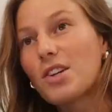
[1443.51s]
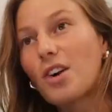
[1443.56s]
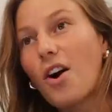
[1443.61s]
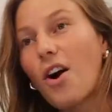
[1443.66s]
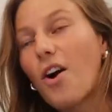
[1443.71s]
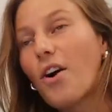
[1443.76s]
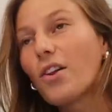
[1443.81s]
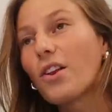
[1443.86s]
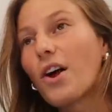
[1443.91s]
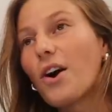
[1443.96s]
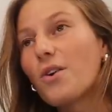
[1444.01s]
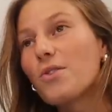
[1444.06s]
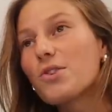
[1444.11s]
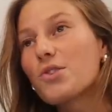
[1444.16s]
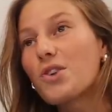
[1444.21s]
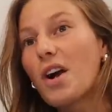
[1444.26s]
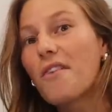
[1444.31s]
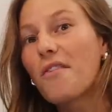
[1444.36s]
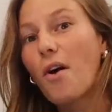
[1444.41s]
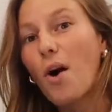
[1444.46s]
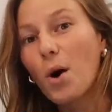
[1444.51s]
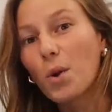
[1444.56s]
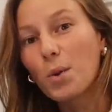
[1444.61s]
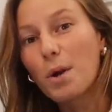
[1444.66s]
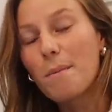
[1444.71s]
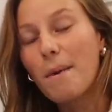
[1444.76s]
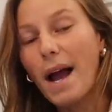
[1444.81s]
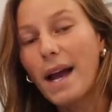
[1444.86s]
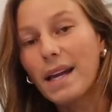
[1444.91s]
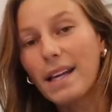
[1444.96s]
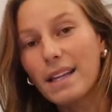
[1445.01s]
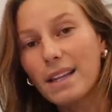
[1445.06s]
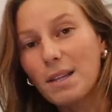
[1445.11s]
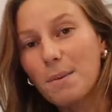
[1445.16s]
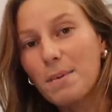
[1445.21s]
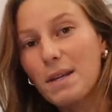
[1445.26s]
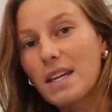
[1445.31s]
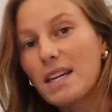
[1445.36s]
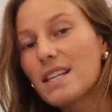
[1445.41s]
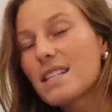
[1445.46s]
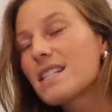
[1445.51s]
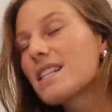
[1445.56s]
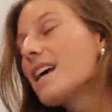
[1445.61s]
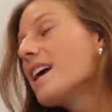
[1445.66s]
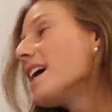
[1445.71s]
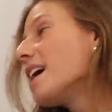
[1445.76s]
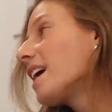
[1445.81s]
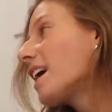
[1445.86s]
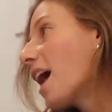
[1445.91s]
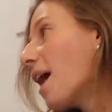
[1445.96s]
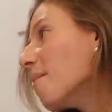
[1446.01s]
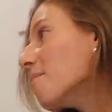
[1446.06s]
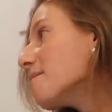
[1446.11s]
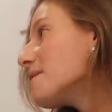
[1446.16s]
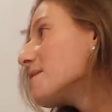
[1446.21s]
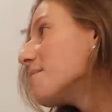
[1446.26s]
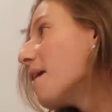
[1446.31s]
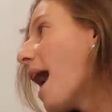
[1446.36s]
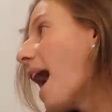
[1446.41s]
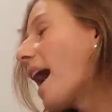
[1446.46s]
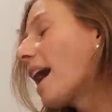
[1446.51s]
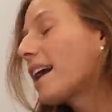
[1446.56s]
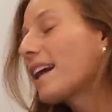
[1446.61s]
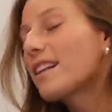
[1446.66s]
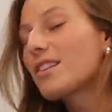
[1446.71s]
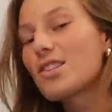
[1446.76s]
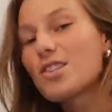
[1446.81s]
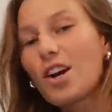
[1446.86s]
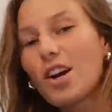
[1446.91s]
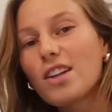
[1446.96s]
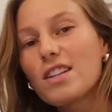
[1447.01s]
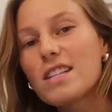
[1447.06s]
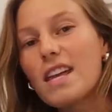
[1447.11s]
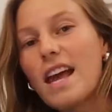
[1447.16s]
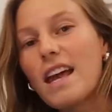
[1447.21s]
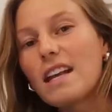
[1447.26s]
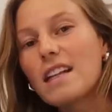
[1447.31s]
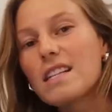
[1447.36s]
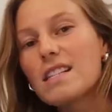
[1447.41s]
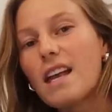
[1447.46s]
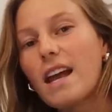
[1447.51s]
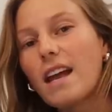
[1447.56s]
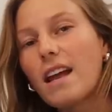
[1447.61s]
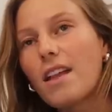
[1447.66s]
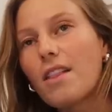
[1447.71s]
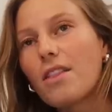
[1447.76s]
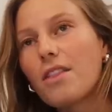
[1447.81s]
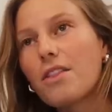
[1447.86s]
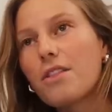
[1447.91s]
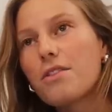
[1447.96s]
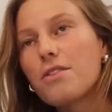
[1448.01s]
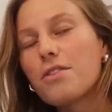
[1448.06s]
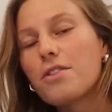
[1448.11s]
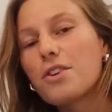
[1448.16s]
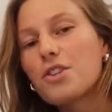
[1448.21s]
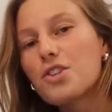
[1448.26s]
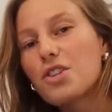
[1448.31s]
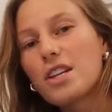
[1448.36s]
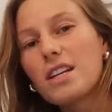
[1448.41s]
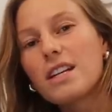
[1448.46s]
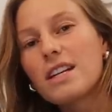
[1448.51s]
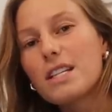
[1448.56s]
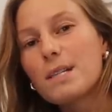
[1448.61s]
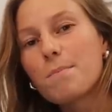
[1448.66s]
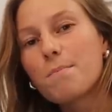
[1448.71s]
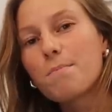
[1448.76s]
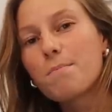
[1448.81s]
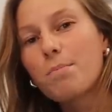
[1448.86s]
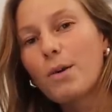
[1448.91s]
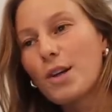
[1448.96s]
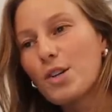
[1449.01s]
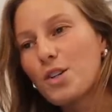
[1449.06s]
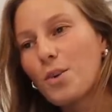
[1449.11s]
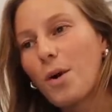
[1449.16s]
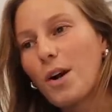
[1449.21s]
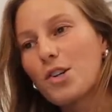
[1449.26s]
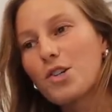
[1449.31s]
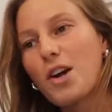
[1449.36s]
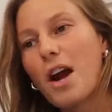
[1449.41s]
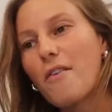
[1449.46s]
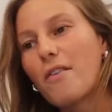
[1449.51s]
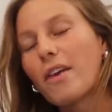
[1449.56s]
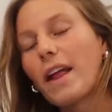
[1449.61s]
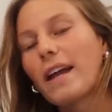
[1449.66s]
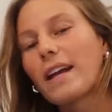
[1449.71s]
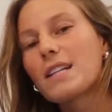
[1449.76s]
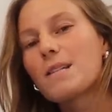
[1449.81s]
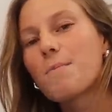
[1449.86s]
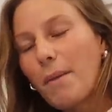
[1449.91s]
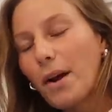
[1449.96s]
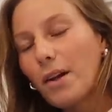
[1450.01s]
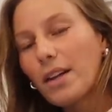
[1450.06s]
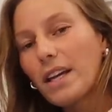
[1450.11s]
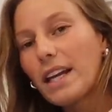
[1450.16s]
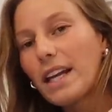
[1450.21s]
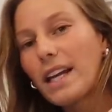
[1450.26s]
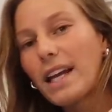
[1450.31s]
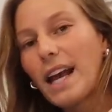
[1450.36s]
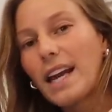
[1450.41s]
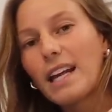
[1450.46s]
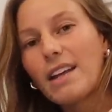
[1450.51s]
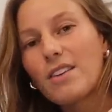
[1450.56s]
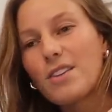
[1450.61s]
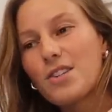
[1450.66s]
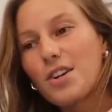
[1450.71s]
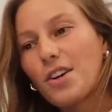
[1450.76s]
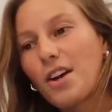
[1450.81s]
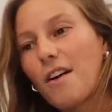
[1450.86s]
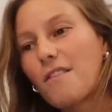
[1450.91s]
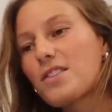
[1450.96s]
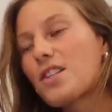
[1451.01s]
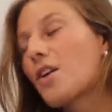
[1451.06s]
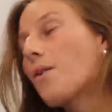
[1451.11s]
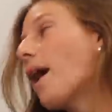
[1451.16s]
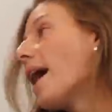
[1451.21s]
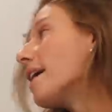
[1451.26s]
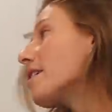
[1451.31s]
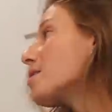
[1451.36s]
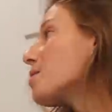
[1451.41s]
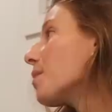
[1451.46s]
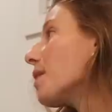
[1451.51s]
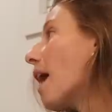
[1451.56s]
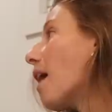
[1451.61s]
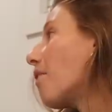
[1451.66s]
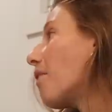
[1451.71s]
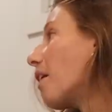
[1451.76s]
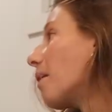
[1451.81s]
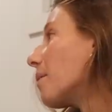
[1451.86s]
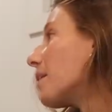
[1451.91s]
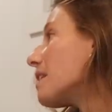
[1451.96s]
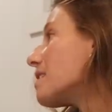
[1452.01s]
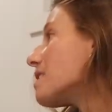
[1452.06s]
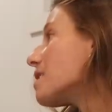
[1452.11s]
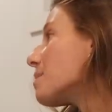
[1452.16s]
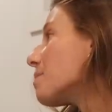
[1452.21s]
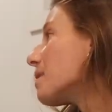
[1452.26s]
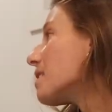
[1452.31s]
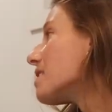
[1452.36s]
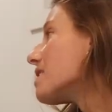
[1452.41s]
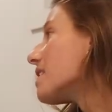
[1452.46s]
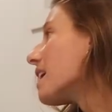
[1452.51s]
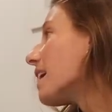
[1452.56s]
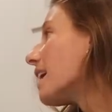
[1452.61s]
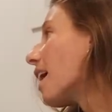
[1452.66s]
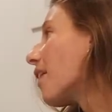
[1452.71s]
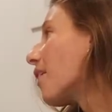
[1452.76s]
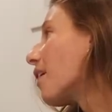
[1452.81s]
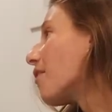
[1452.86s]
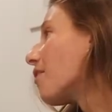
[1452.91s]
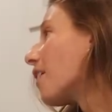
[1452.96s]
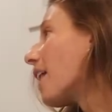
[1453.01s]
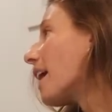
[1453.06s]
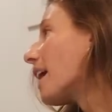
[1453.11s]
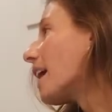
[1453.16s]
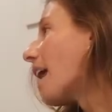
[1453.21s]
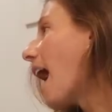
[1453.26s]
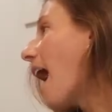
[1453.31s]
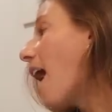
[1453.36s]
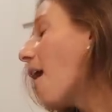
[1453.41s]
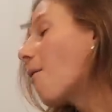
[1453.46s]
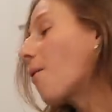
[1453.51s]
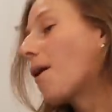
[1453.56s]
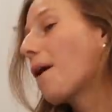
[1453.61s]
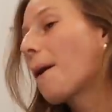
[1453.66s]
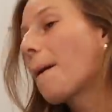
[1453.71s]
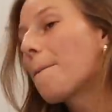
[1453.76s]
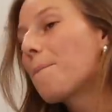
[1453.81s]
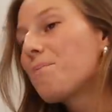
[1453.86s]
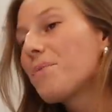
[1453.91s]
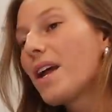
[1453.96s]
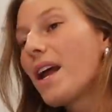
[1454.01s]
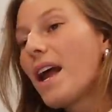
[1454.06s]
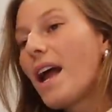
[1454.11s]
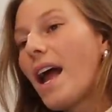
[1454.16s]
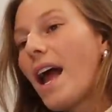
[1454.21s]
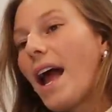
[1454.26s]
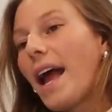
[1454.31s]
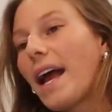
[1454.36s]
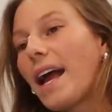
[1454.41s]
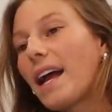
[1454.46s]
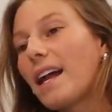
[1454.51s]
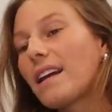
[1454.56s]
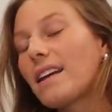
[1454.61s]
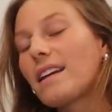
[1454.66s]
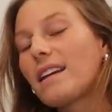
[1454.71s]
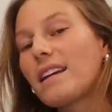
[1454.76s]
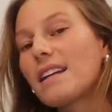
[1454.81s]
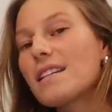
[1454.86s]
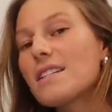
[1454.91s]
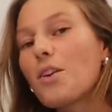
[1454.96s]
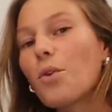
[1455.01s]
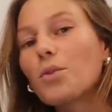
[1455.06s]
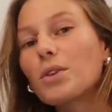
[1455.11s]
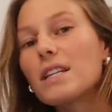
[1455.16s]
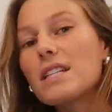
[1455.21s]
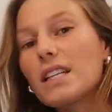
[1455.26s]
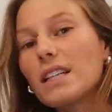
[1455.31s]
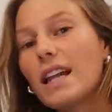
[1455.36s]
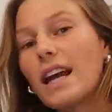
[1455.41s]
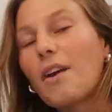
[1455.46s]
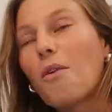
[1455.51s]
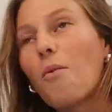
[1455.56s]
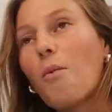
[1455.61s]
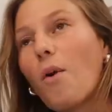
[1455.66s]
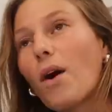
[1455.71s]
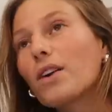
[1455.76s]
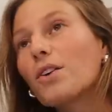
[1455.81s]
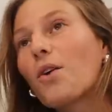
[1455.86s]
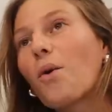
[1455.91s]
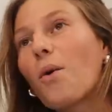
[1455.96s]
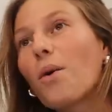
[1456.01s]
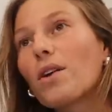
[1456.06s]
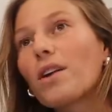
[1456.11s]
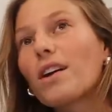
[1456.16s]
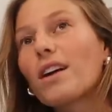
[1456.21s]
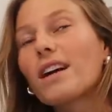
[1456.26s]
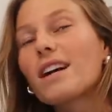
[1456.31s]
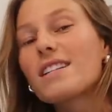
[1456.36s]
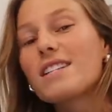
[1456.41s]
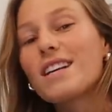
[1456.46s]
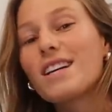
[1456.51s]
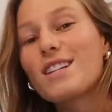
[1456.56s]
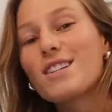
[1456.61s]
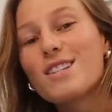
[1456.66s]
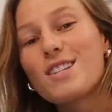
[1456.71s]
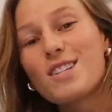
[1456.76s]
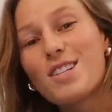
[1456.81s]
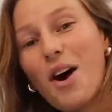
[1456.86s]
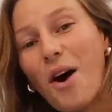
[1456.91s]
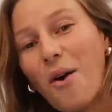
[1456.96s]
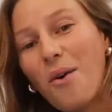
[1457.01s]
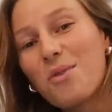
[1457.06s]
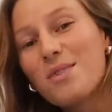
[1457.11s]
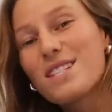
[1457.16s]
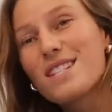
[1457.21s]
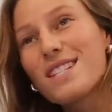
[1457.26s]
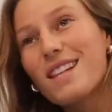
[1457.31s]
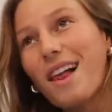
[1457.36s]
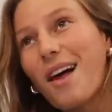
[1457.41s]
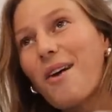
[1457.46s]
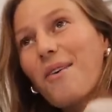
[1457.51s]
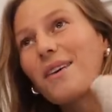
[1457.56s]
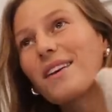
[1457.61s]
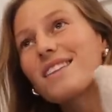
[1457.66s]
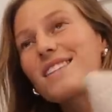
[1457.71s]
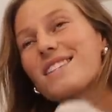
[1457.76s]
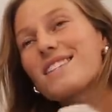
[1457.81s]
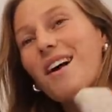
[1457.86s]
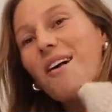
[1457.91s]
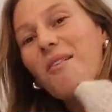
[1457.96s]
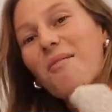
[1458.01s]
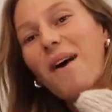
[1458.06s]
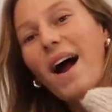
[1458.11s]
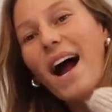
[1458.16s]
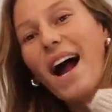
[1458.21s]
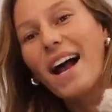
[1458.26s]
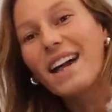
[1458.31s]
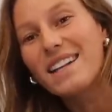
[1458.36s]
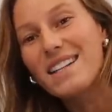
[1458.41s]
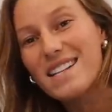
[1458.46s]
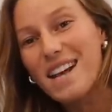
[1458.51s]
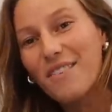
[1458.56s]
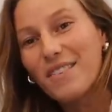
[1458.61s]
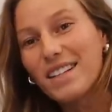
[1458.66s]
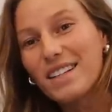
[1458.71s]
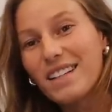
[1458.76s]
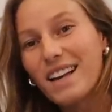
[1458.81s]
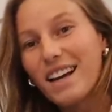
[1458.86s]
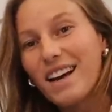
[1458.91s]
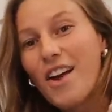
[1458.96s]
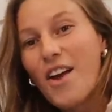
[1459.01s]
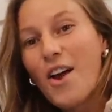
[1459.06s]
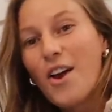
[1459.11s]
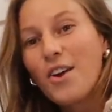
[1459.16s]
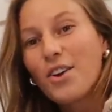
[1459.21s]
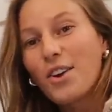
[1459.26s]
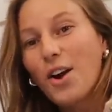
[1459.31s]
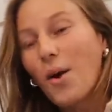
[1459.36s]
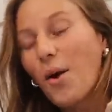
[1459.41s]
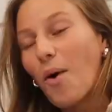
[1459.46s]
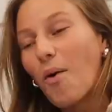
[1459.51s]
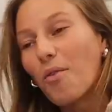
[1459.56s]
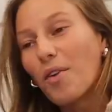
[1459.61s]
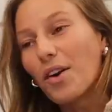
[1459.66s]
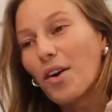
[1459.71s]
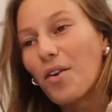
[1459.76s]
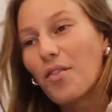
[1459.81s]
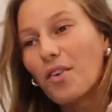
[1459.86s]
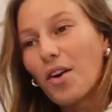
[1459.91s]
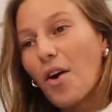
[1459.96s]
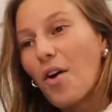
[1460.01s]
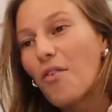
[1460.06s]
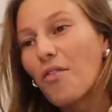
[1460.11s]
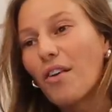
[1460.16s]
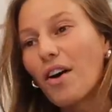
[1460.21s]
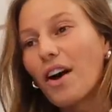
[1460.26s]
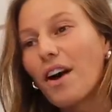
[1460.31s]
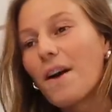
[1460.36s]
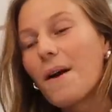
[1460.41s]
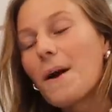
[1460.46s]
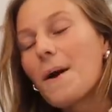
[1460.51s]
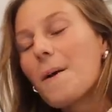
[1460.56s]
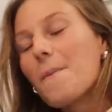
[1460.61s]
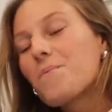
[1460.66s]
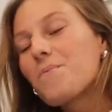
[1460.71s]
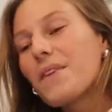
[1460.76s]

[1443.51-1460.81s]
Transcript: to call Lowe's, drive all the way back, get the piece, comes back and starts it, and it's like the shittiest pressure washer ever. Like it's barely getting any of the dirt off. So I just went out there because he's been standing out there for like an hour and he's only done like one corner because it's so slow and so bad. He's having to go over and over and over.